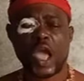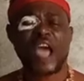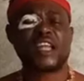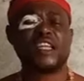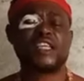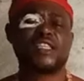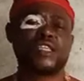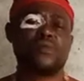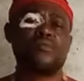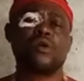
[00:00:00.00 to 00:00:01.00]
and the
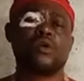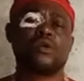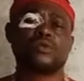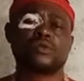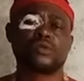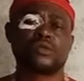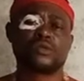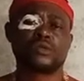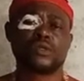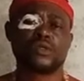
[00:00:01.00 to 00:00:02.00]
symbols
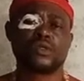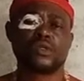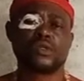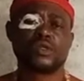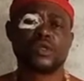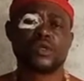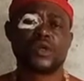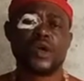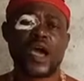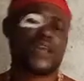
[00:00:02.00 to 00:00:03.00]

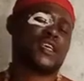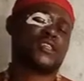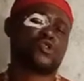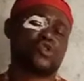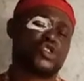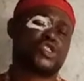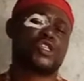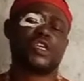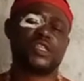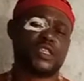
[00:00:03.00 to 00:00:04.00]
as
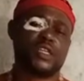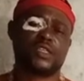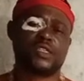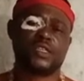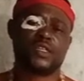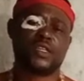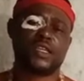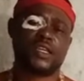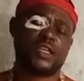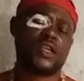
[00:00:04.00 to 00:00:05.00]
associated
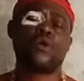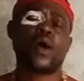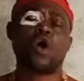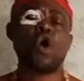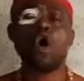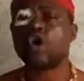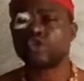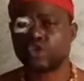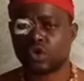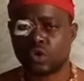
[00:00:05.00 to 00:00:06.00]
in our
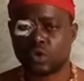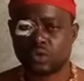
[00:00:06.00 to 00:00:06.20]
culture.